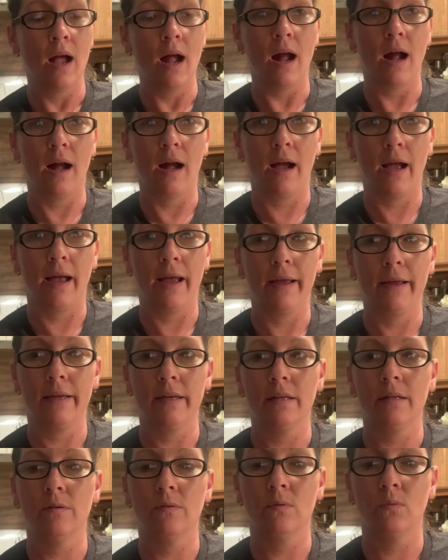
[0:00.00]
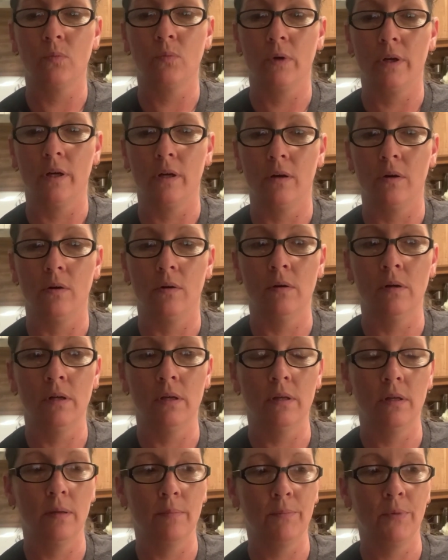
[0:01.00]
I will
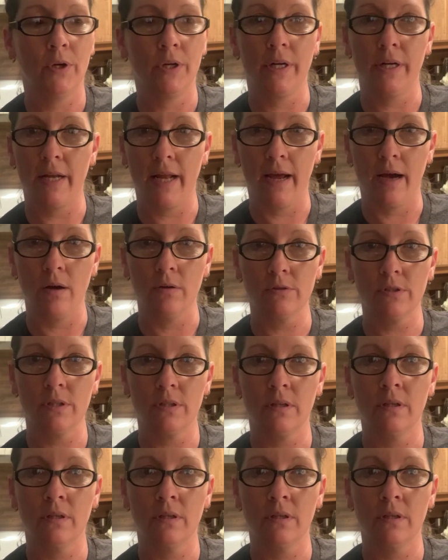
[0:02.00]
put it out